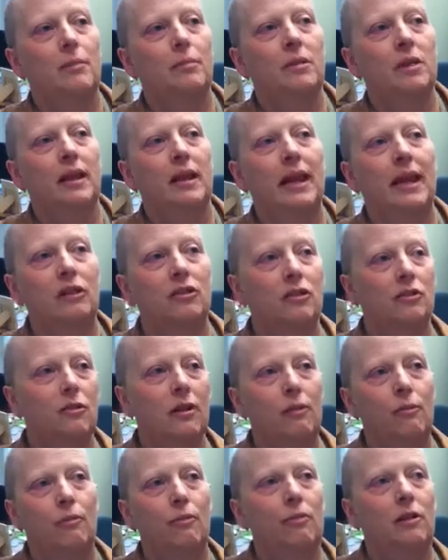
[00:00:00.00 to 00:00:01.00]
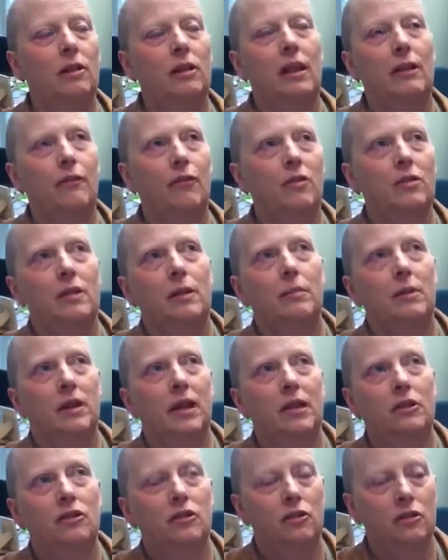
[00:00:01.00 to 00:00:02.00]
it gets
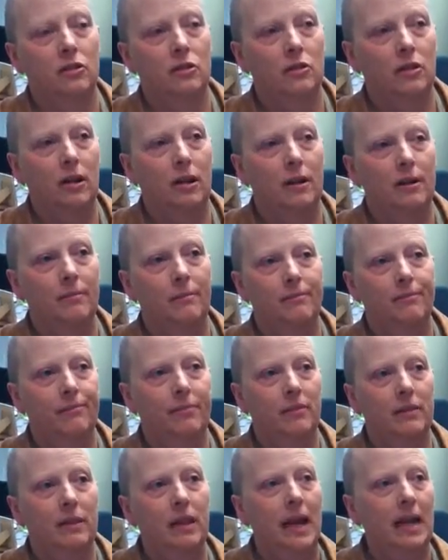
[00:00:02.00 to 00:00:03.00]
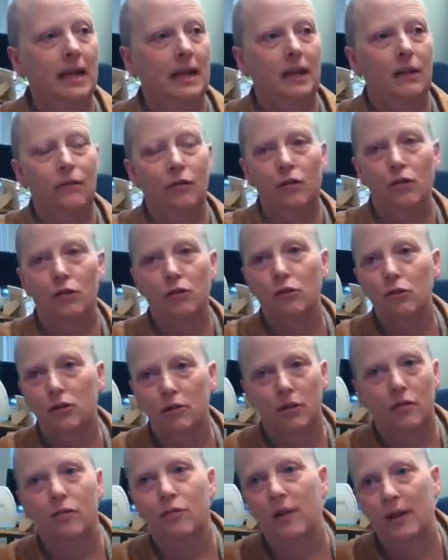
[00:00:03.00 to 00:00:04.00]
your lining of your
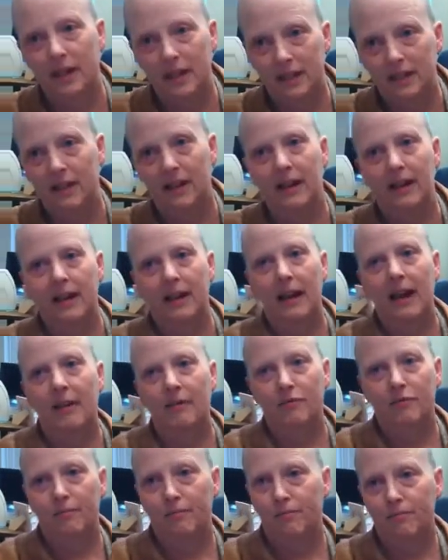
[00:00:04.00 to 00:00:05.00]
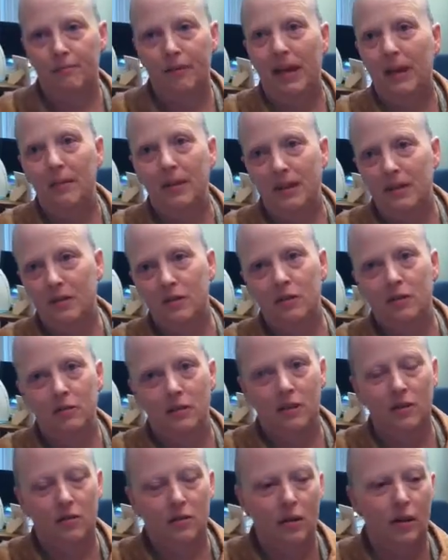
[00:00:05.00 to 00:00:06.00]
uterus ready to have babies. So
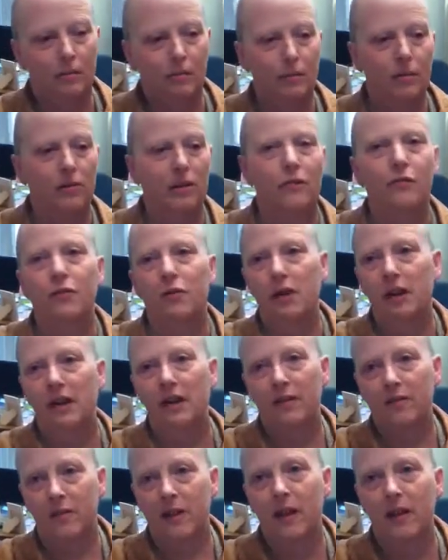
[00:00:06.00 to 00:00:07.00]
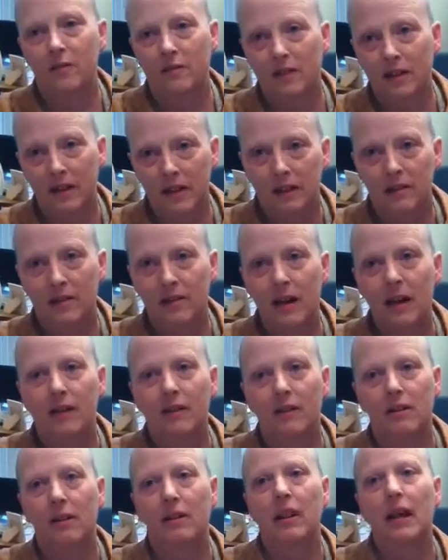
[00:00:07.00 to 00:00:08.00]
you start proliferating cells inside
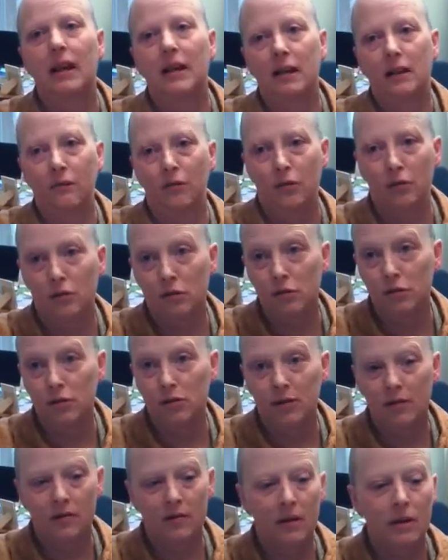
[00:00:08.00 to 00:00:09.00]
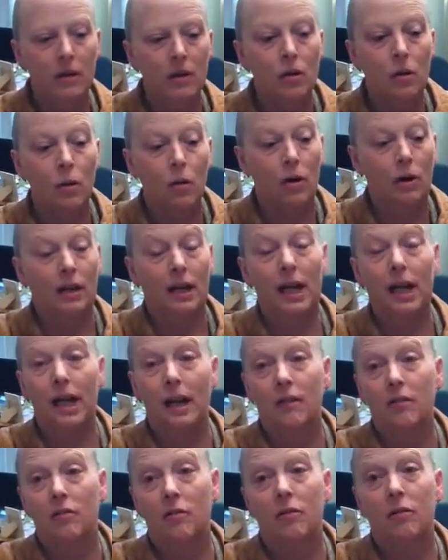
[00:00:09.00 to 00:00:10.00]
the lining of your uterus. Or in
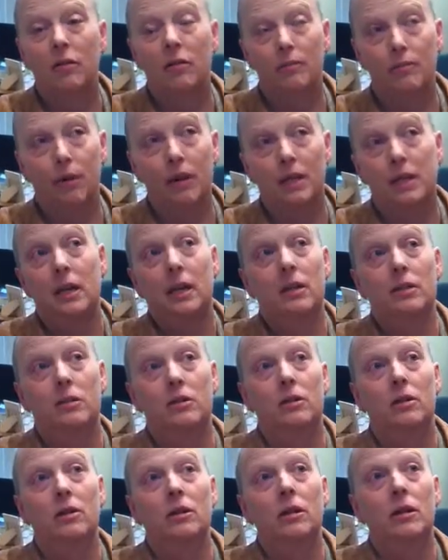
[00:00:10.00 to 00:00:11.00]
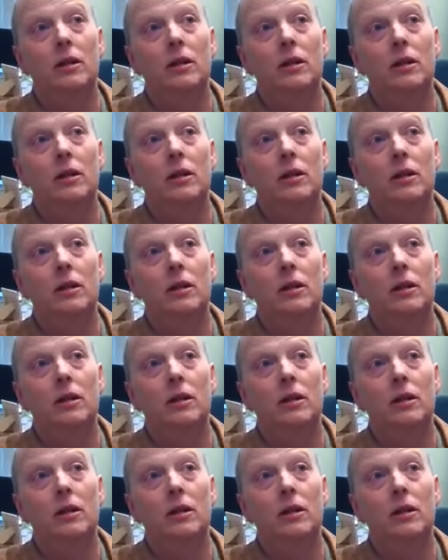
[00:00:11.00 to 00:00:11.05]
cancer, breast cancer,